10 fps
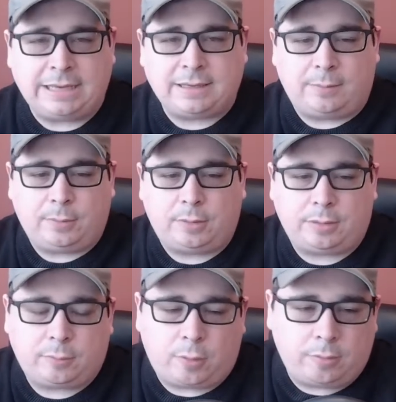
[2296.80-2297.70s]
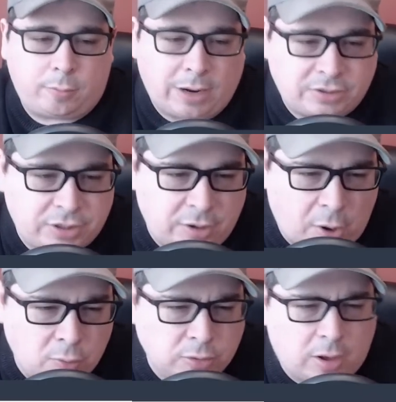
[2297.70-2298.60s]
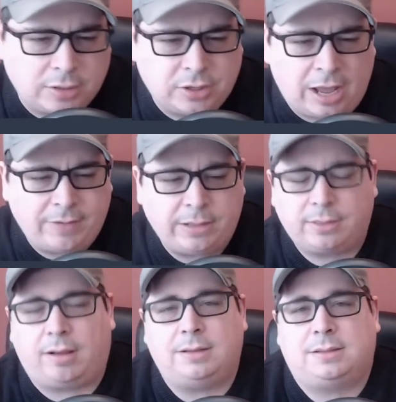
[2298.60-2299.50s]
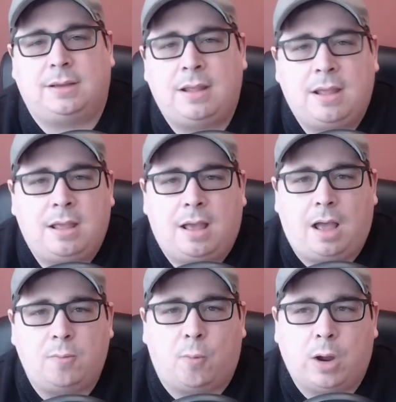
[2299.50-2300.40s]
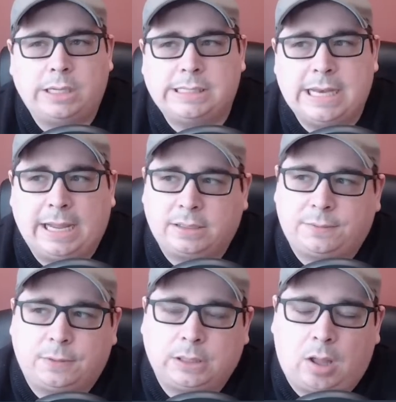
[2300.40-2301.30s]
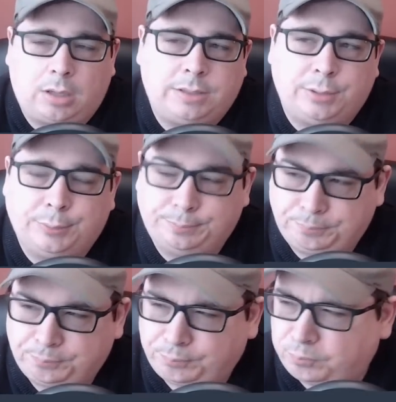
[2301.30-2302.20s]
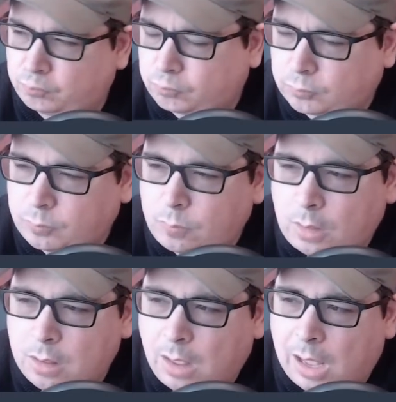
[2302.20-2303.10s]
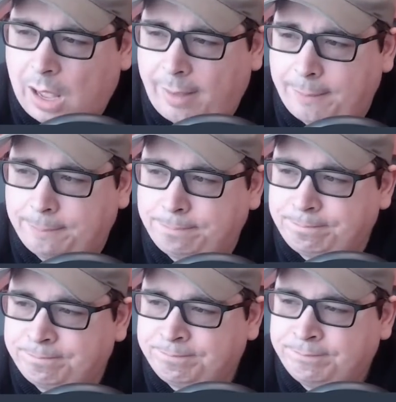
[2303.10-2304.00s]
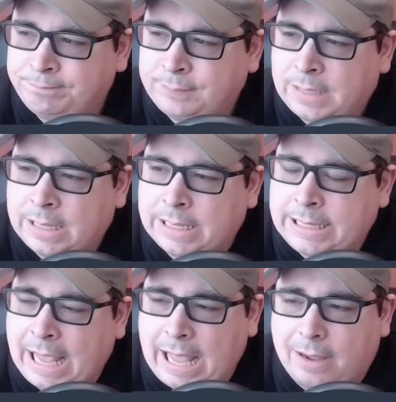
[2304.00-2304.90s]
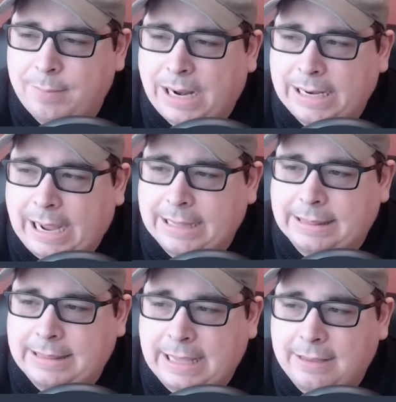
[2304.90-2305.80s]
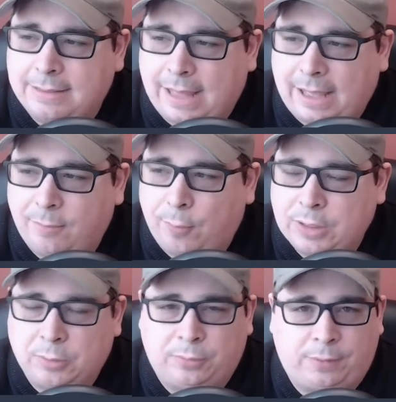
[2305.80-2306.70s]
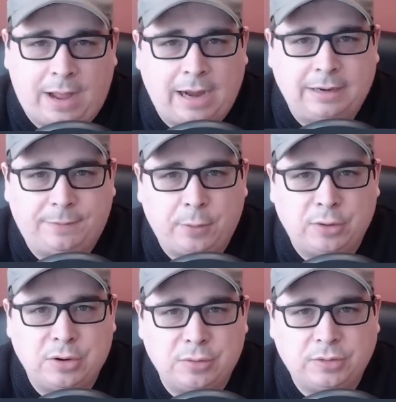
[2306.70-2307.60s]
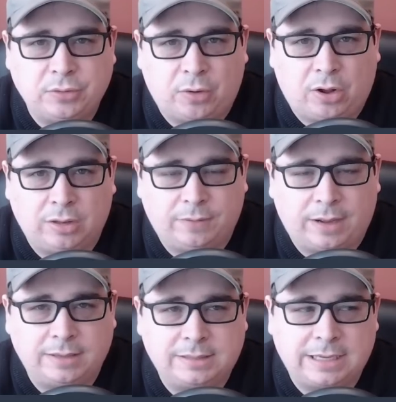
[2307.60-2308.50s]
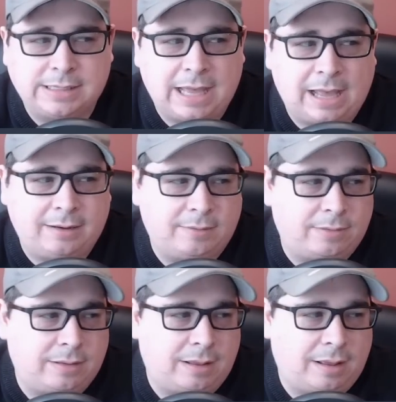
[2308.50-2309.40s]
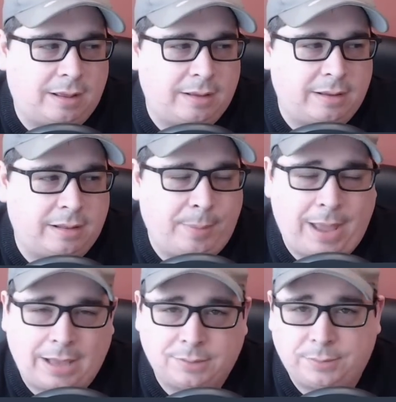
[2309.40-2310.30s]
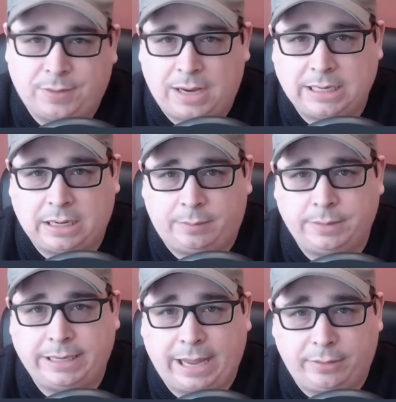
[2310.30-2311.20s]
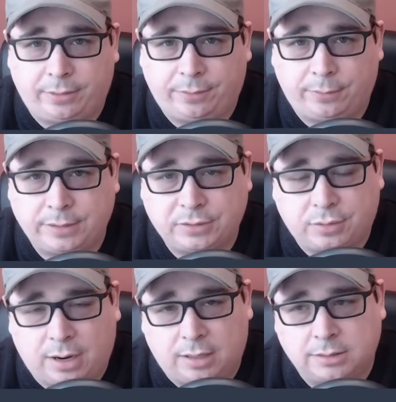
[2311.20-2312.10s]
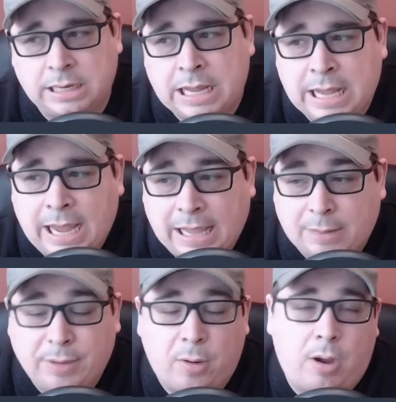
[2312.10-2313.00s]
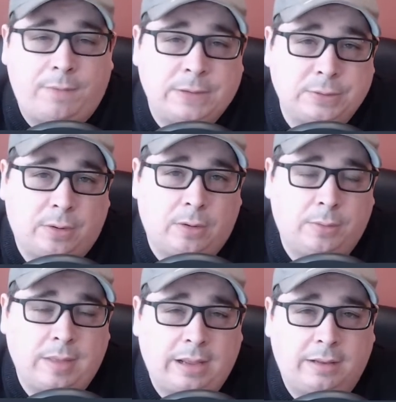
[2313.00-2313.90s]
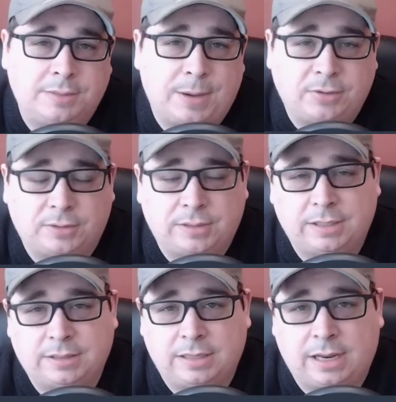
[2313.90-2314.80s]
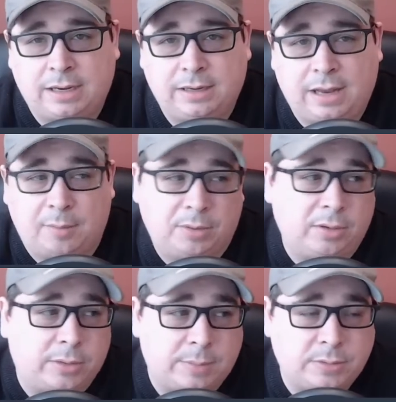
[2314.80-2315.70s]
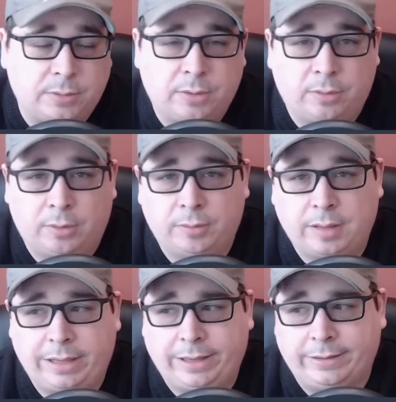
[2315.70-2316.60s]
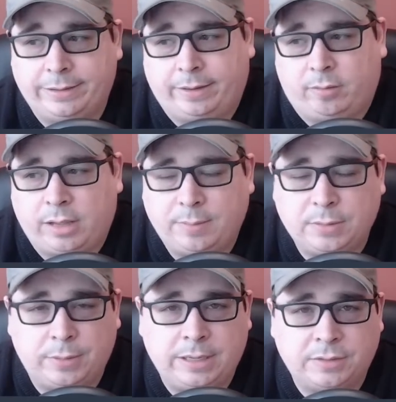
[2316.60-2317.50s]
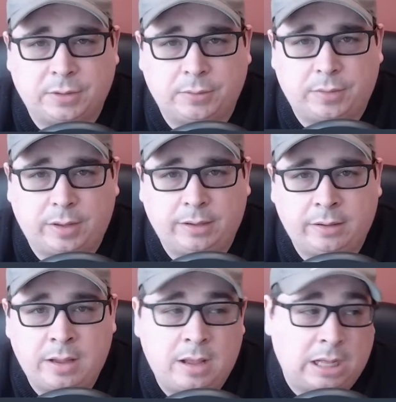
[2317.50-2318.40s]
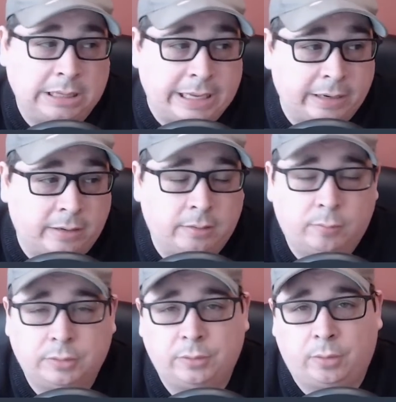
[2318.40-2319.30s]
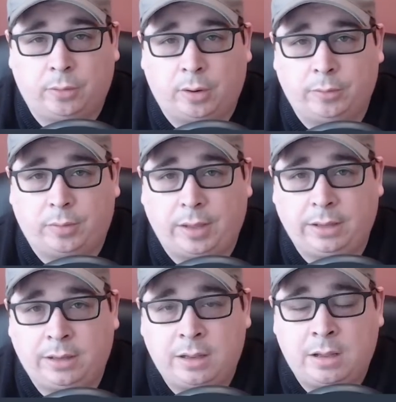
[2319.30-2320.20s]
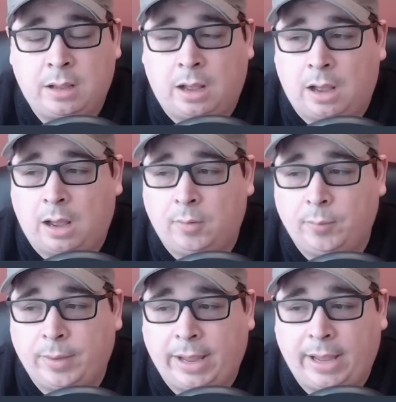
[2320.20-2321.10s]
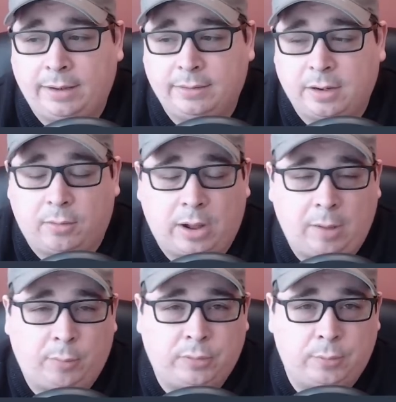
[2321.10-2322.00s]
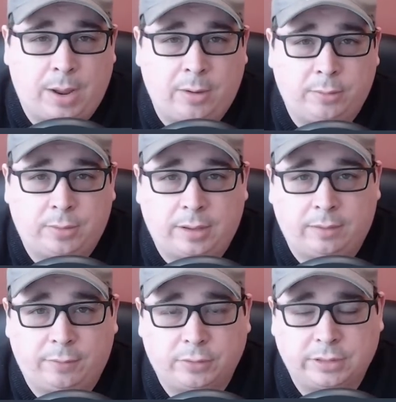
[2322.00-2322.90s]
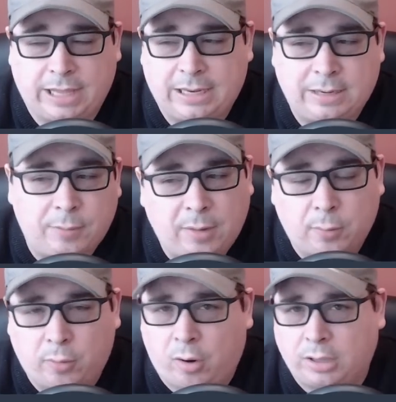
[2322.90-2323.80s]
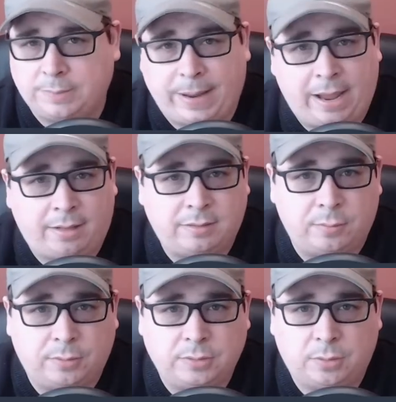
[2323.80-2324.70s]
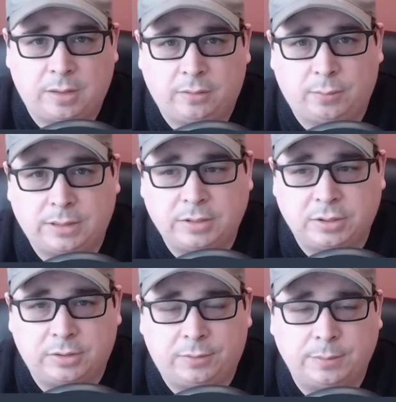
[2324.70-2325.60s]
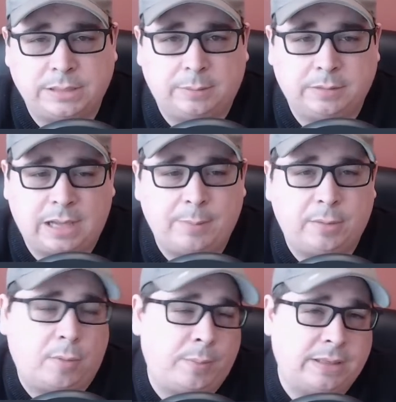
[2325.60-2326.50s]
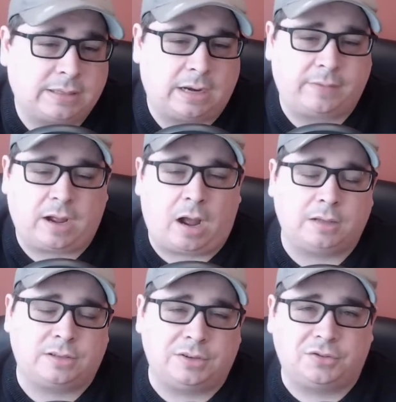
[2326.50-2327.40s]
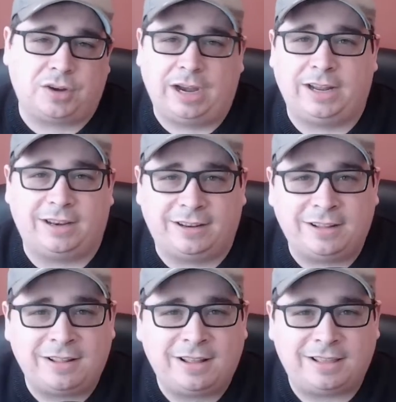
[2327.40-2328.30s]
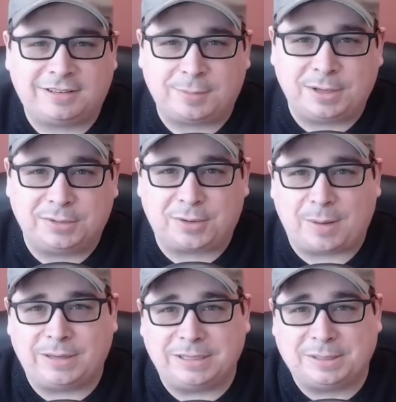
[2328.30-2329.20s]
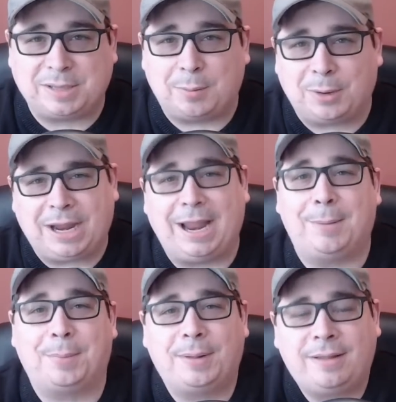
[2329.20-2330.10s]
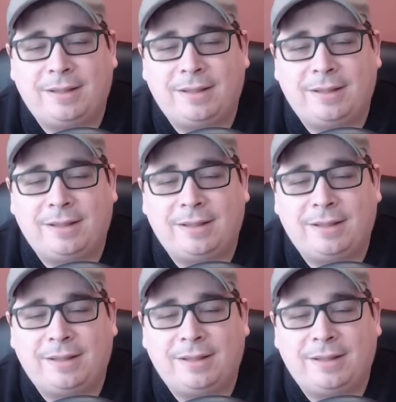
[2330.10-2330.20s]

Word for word: Geekdom question Hogue Law. Do you have any thoughts on what is next for LawTube? Um, yeah, I mean, I I think that what you'll find if you're new to all of us is that uh, in the past we've kind of come together for these trials and then we go off and do our own thing in specialties and, and emily will keep doing her own thing and nick will keep doing his own thing Alyte will do her own thing um, and you know i will do my own thing in virtual legality and, and we'll cross paths and we'll do things with each other from time to time but it won't be this kind of concentrated i think somebody described it as summer camp